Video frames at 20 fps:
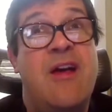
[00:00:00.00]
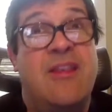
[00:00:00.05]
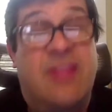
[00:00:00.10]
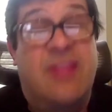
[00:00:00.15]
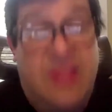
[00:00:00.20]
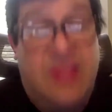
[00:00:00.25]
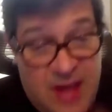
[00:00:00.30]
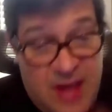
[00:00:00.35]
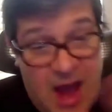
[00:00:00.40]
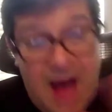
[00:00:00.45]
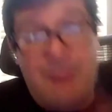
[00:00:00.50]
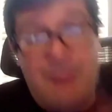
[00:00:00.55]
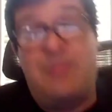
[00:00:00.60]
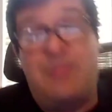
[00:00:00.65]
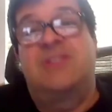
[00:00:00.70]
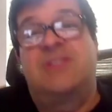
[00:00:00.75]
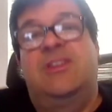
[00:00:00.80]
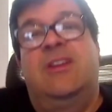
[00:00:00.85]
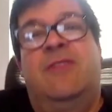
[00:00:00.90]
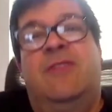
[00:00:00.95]
the
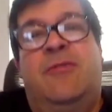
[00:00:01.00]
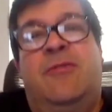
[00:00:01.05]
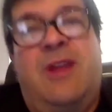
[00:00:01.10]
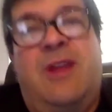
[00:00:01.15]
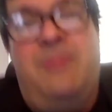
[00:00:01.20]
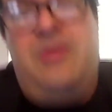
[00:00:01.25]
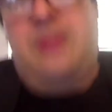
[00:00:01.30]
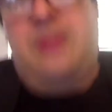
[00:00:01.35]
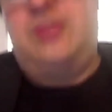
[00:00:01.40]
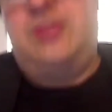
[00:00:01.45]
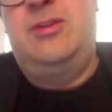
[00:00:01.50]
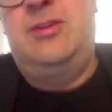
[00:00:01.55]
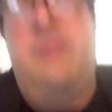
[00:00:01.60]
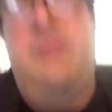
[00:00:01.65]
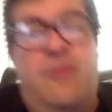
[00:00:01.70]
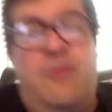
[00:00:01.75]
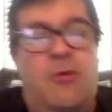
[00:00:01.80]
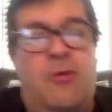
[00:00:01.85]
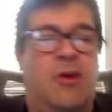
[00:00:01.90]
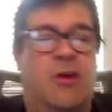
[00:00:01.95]
opposite of what I mentioned
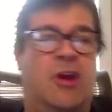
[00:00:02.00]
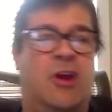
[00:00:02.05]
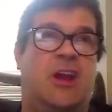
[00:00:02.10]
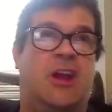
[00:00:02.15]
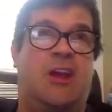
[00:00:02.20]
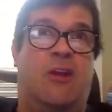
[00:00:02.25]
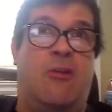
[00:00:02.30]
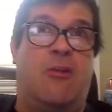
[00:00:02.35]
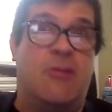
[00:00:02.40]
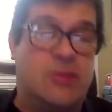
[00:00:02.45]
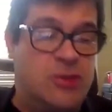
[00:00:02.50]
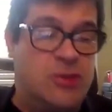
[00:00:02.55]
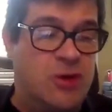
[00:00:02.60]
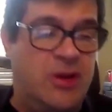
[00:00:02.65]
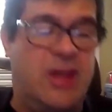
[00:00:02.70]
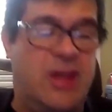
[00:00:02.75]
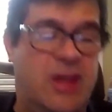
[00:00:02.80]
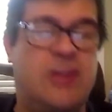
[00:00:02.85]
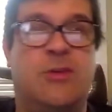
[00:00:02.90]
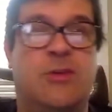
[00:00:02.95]
before can also
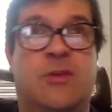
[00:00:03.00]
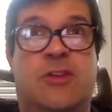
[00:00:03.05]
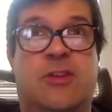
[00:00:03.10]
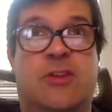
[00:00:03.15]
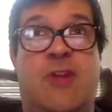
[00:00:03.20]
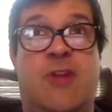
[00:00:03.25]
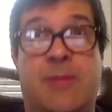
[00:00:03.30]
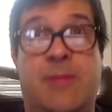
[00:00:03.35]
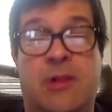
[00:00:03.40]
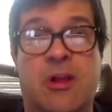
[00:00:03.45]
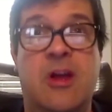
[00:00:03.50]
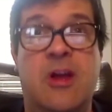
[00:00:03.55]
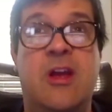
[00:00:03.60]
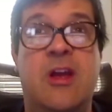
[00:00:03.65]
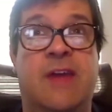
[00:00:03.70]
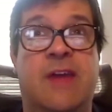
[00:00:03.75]
get you in trouble.